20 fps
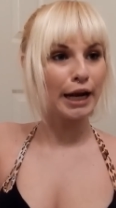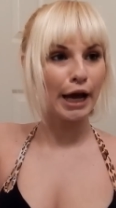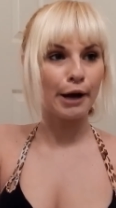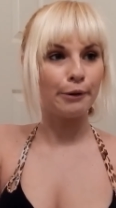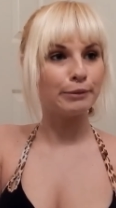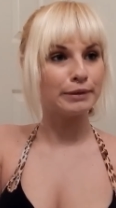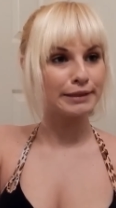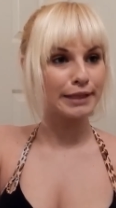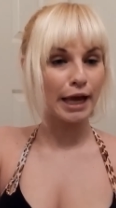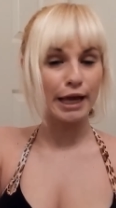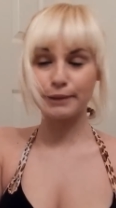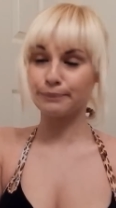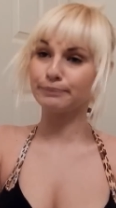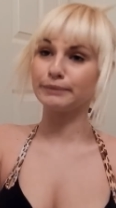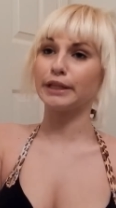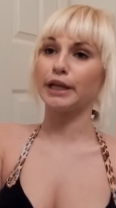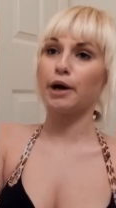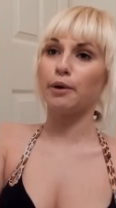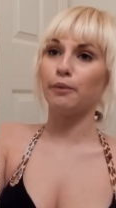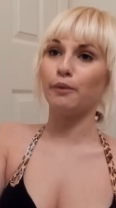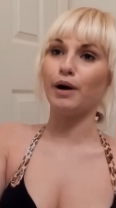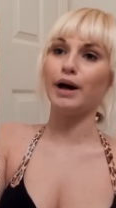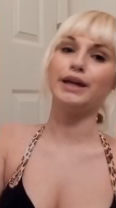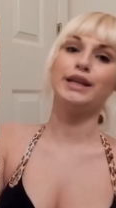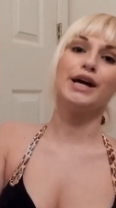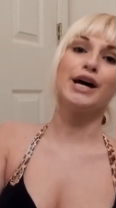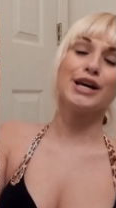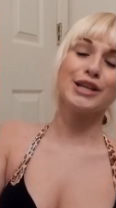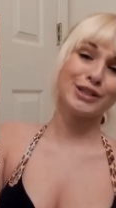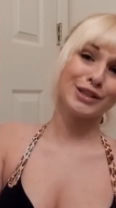I was like, why
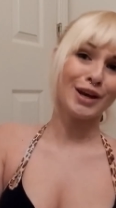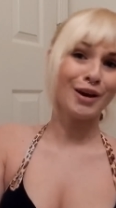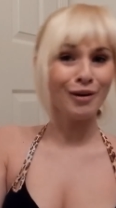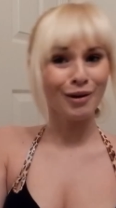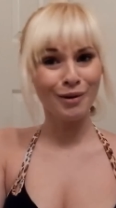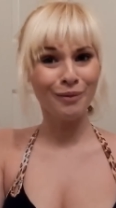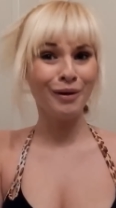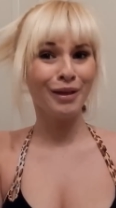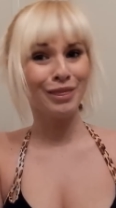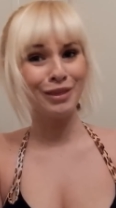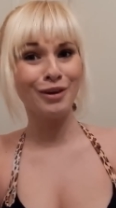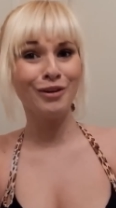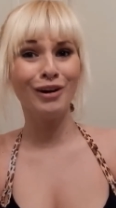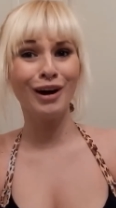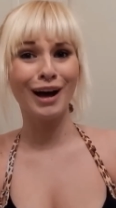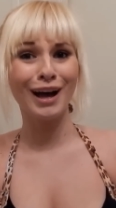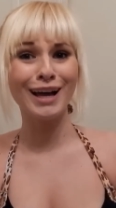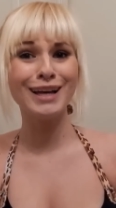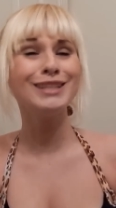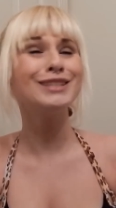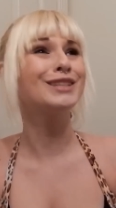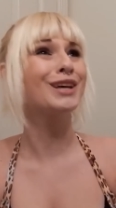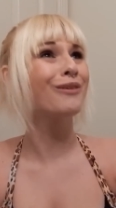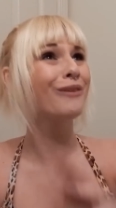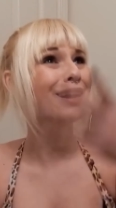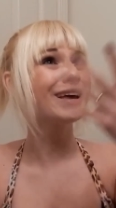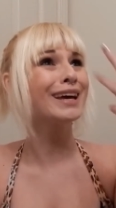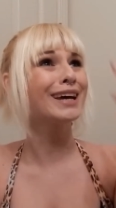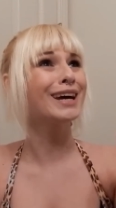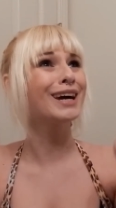not share it with you guys so
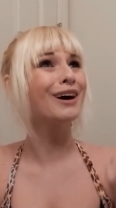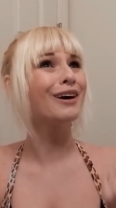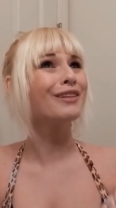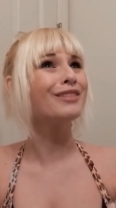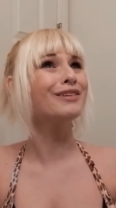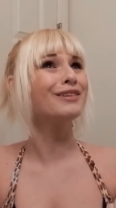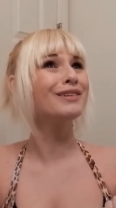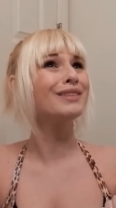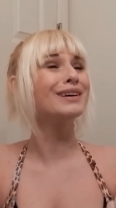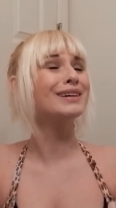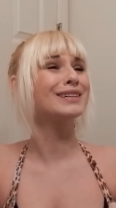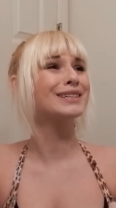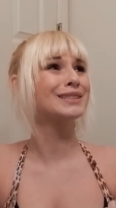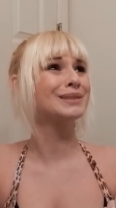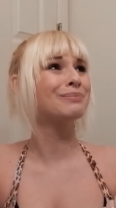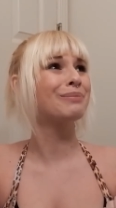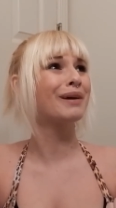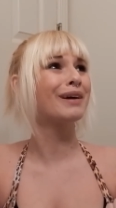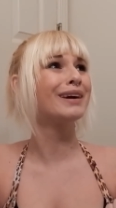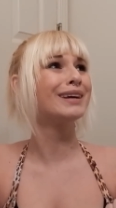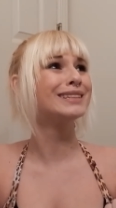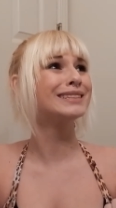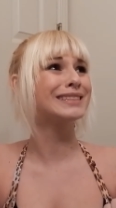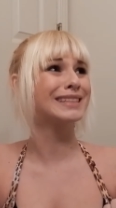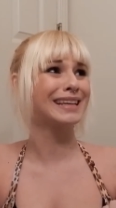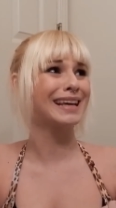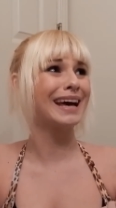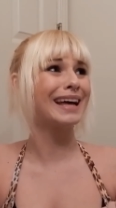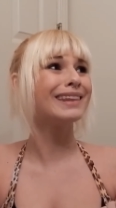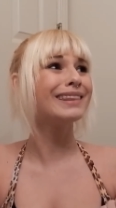we can go through the experience
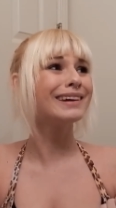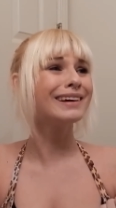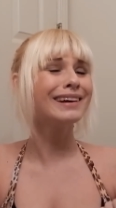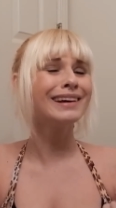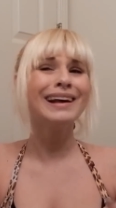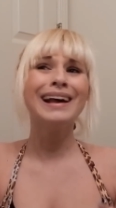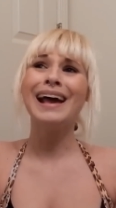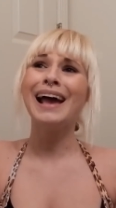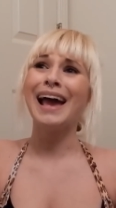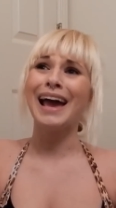together